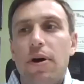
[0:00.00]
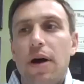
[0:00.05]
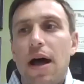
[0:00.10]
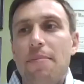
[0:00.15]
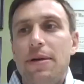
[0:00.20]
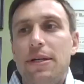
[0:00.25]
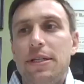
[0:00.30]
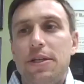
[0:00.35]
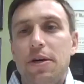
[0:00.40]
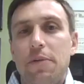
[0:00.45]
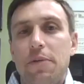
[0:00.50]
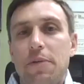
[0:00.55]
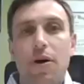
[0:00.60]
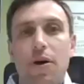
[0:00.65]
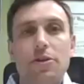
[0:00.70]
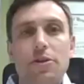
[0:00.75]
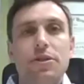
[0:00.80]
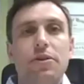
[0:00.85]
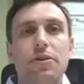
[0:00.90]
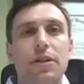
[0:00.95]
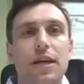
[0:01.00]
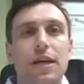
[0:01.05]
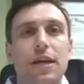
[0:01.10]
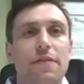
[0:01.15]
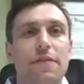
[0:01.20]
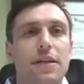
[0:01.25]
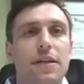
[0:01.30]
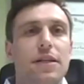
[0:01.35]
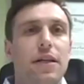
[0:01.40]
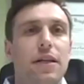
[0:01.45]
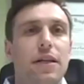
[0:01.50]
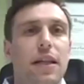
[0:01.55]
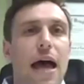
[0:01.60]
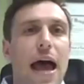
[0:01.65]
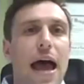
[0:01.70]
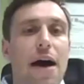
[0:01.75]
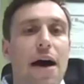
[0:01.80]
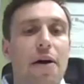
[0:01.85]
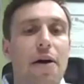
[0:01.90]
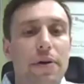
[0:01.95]
I mean, so personal leave is
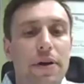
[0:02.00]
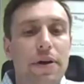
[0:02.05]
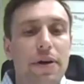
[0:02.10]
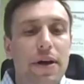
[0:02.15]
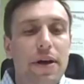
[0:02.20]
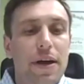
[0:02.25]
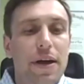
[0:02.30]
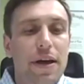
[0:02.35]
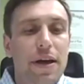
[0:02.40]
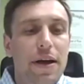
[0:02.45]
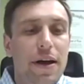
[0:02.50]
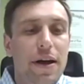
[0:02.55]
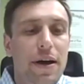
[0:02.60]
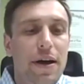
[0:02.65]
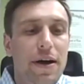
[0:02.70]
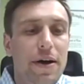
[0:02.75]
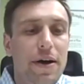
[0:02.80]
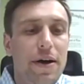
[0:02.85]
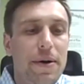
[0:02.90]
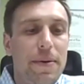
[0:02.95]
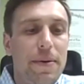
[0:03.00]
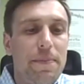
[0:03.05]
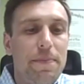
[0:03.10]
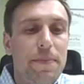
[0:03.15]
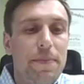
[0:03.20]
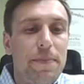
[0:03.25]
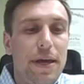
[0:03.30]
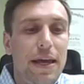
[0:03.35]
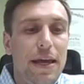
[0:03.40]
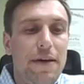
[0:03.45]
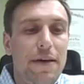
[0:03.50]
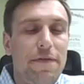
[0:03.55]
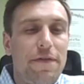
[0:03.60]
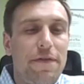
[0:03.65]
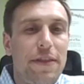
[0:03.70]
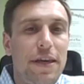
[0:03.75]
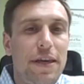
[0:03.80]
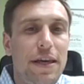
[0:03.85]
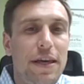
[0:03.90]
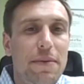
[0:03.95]
allowed if
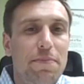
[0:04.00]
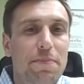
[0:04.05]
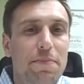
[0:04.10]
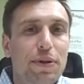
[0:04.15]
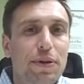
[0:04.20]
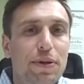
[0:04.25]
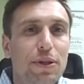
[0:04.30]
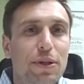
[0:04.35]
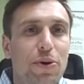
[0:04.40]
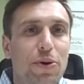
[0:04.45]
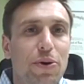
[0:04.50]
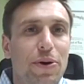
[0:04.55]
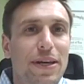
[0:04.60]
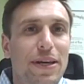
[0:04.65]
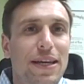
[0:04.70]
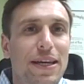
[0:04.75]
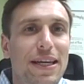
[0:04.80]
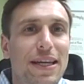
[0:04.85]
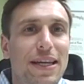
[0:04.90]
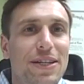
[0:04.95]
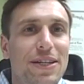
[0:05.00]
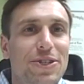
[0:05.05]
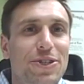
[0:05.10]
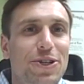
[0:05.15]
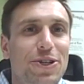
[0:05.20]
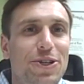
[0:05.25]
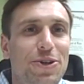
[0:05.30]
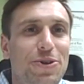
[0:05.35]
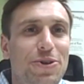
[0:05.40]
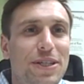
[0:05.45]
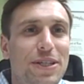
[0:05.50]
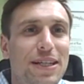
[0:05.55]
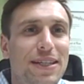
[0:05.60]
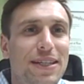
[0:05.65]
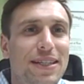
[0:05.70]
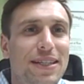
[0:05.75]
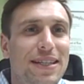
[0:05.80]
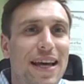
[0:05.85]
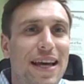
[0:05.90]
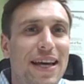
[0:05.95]
the employee is choosing
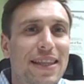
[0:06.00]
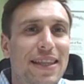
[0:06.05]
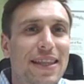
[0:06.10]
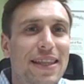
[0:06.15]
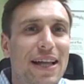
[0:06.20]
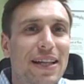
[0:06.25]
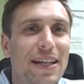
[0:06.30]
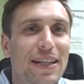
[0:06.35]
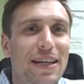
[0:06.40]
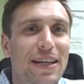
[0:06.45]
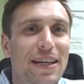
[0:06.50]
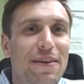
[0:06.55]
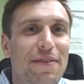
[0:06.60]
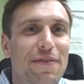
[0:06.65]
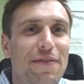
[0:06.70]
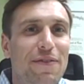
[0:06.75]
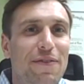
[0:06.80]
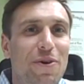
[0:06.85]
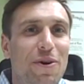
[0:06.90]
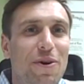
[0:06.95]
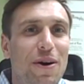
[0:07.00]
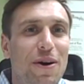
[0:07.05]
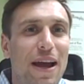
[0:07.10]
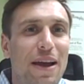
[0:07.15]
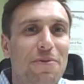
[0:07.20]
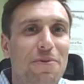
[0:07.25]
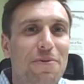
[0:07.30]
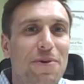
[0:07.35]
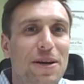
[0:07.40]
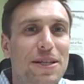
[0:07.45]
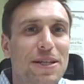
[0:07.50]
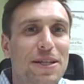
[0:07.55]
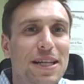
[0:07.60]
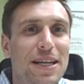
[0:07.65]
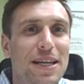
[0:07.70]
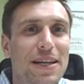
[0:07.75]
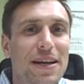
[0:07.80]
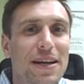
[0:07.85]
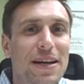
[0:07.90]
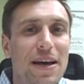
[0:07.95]
to take that leave for a
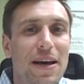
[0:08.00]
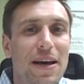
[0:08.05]
reason,